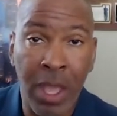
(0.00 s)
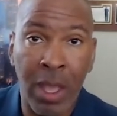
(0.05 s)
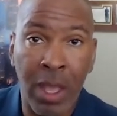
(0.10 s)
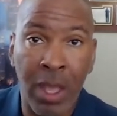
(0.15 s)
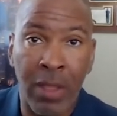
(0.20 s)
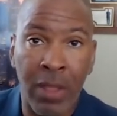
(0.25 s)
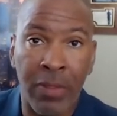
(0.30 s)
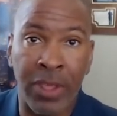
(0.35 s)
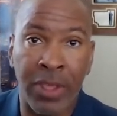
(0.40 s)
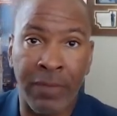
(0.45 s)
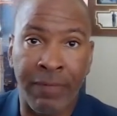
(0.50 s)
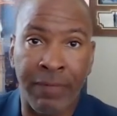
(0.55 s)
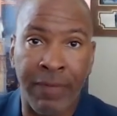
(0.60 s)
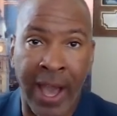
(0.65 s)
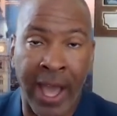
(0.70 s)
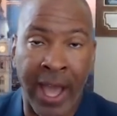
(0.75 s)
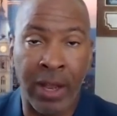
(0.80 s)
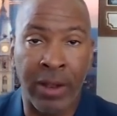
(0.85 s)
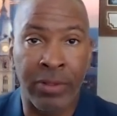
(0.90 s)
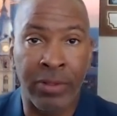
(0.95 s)

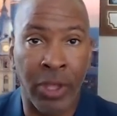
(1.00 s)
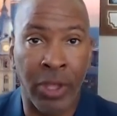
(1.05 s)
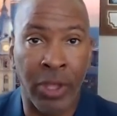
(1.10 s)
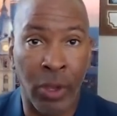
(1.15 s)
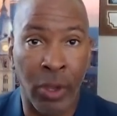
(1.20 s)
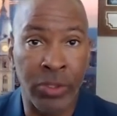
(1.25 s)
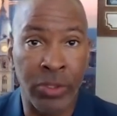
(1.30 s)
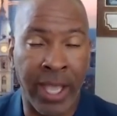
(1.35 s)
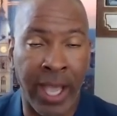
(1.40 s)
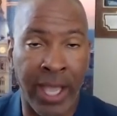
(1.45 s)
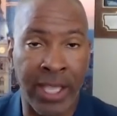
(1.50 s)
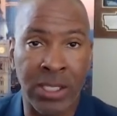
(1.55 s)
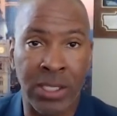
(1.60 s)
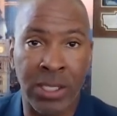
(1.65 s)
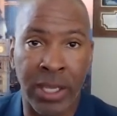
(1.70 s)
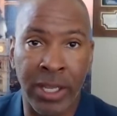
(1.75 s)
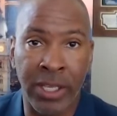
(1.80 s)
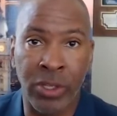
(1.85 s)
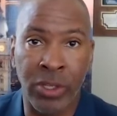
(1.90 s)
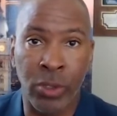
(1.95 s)
Those case
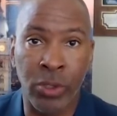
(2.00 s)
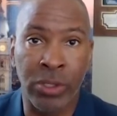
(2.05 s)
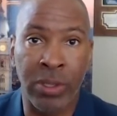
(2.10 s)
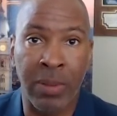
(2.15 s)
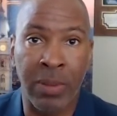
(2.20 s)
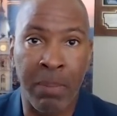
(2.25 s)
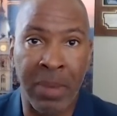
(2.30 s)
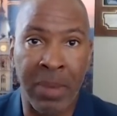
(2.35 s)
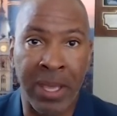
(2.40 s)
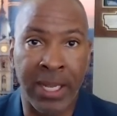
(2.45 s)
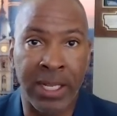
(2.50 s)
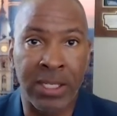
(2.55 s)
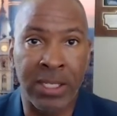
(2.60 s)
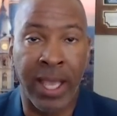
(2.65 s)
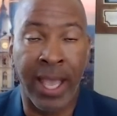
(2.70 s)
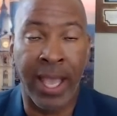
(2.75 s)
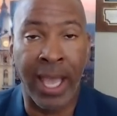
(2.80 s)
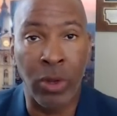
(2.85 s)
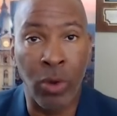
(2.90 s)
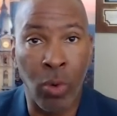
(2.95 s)
studies are submitted to
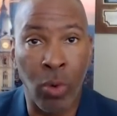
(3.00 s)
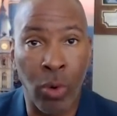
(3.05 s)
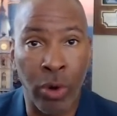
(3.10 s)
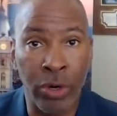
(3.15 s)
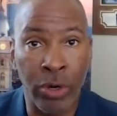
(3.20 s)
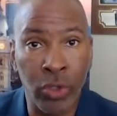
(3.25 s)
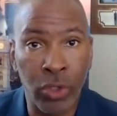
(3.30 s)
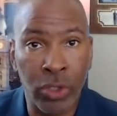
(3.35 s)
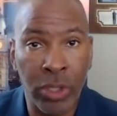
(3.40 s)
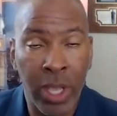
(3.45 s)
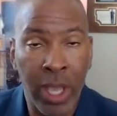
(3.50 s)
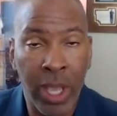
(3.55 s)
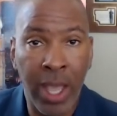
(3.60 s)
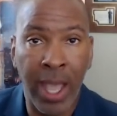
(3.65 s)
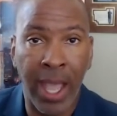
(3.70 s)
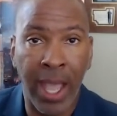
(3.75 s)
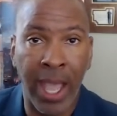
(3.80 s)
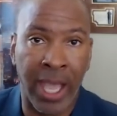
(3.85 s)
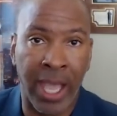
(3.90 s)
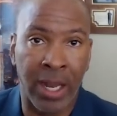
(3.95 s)
headquarters,
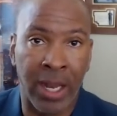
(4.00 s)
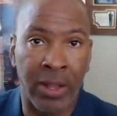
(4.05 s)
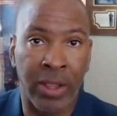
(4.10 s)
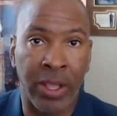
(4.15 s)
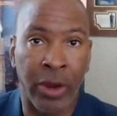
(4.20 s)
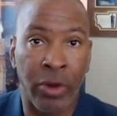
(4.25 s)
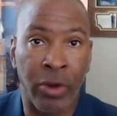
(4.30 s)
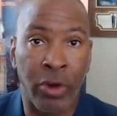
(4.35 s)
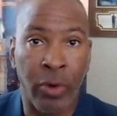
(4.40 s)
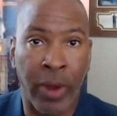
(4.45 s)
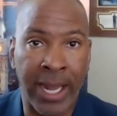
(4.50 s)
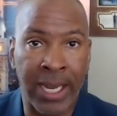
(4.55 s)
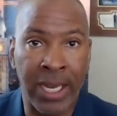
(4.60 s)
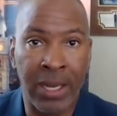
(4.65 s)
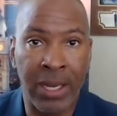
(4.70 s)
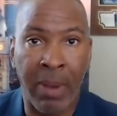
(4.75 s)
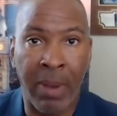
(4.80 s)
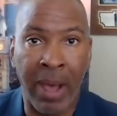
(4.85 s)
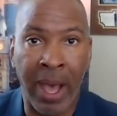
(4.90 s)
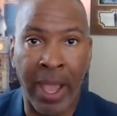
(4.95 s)
and they're
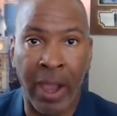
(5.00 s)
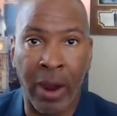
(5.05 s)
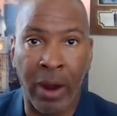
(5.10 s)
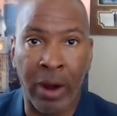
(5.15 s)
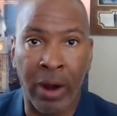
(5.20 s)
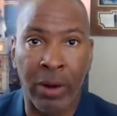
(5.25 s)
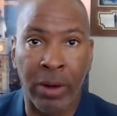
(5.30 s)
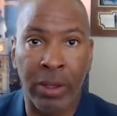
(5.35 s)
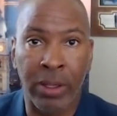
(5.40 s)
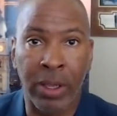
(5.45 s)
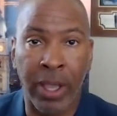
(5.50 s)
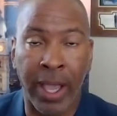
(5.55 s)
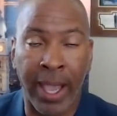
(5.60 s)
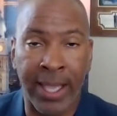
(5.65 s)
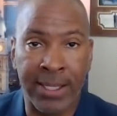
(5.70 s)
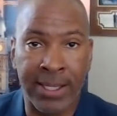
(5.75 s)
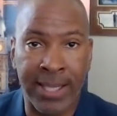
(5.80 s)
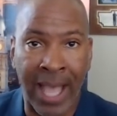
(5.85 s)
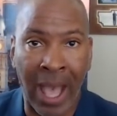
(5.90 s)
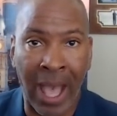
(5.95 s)
graded by our
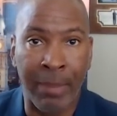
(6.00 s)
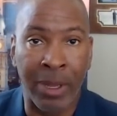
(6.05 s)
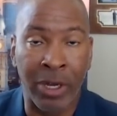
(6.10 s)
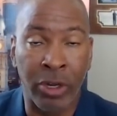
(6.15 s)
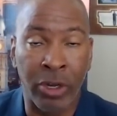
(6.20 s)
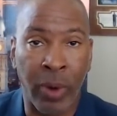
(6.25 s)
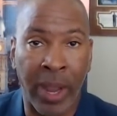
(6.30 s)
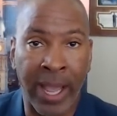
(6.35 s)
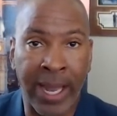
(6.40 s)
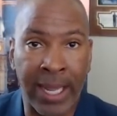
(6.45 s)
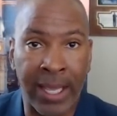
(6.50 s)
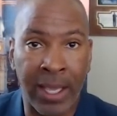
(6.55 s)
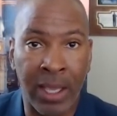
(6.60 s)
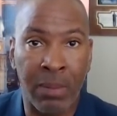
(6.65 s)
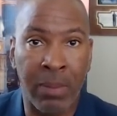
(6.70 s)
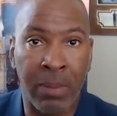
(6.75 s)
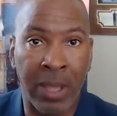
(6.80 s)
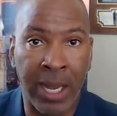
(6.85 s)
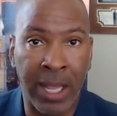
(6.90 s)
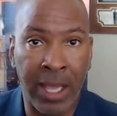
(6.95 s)
exam and grading
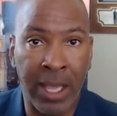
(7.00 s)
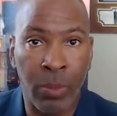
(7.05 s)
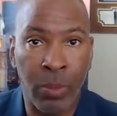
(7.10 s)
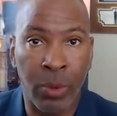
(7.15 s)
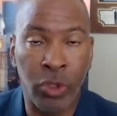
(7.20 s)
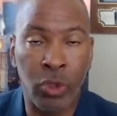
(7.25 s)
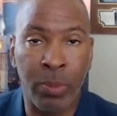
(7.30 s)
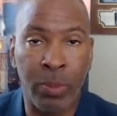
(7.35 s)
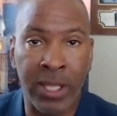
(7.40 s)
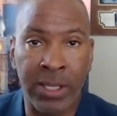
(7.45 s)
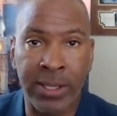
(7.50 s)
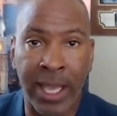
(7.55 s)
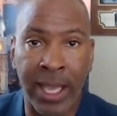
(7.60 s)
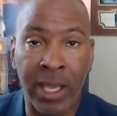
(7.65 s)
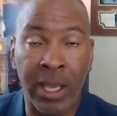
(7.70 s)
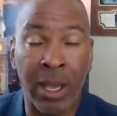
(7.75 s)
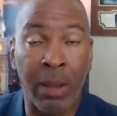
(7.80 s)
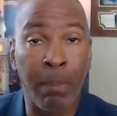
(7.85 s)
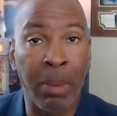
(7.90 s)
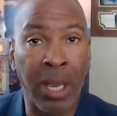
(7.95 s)
committee, which means they
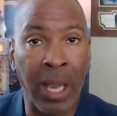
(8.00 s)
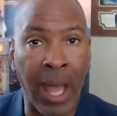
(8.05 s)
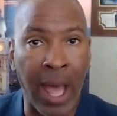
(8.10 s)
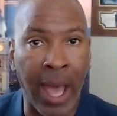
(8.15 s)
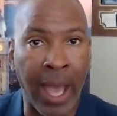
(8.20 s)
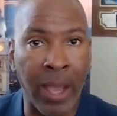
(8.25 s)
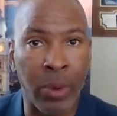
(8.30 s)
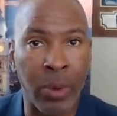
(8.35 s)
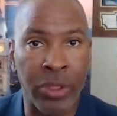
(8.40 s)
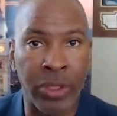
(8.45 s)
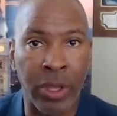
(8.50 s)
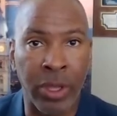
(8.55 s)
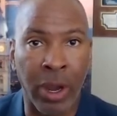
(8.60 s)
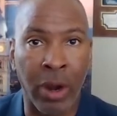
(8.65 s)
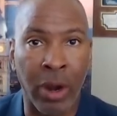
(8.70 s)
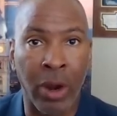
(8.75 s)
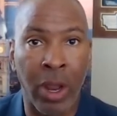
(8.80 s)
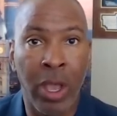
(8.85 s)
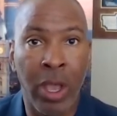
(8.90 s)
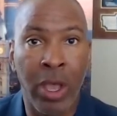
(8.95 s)
comply with
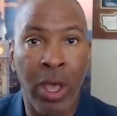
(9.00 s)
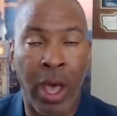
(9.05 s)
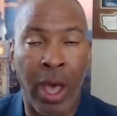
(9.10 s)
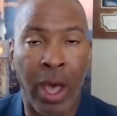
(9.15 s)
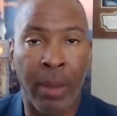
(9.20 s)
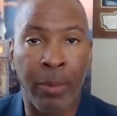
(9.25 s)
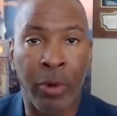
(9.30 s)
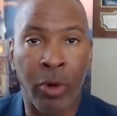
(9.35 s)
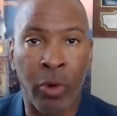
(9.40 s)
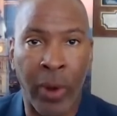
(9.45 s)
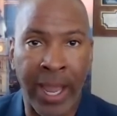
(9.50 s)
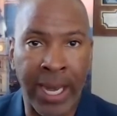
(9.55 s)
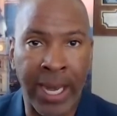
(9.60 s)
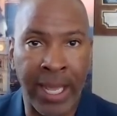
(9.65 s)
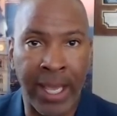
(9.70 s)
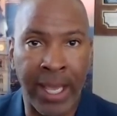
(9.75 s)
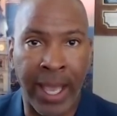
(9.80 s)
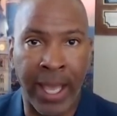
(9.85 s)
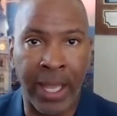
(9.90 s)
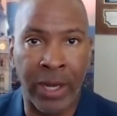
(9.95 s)
our
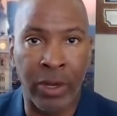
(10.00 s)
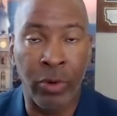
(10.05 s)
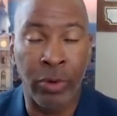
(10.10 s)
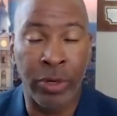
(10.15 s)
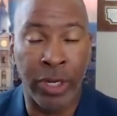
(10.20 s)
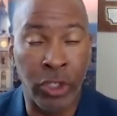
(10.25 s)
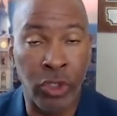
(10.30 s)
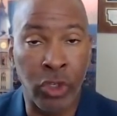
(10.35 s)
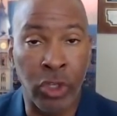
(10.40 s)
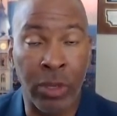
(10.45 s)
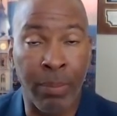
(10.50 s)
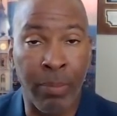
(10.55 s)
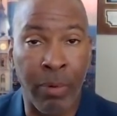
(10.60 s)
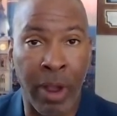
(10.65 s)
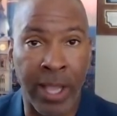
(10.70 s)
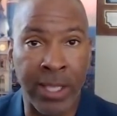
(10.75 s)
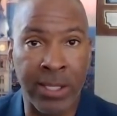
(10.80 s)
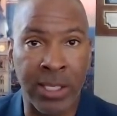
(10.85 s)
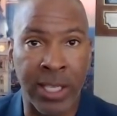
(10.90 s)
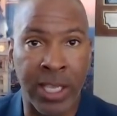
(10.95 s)
grading and credentialing
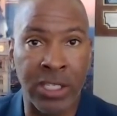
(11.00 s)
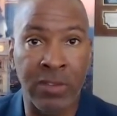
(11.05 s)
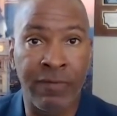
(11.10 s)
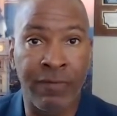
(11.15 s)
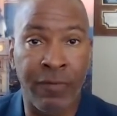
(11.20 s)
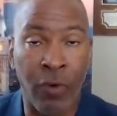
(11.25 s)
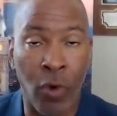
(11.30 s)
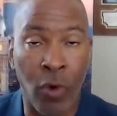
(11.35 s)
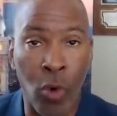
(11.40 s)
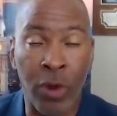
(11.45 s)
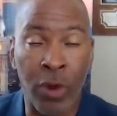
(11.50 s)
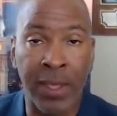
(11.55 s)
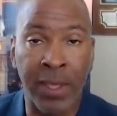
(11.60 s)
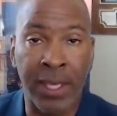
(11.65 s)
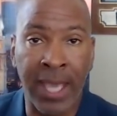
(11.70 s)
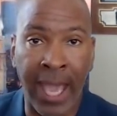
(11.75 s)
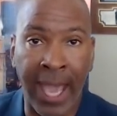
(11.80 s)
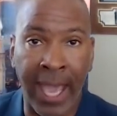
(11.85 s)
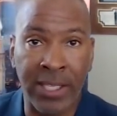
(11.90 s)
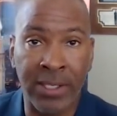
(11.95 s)
process for the
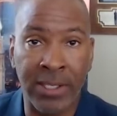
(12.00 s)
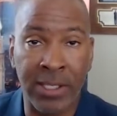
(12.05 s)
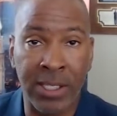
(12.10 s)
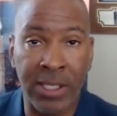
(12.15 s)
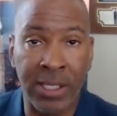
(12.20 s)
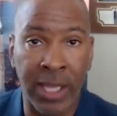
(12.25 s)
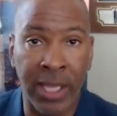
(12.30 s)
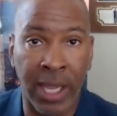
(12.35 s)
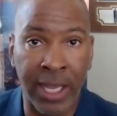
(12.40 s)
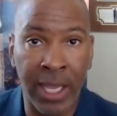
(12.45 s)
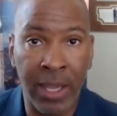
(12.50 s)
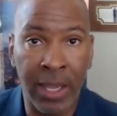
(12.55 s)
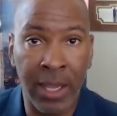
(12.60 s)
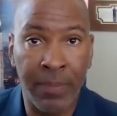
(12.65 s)
case study.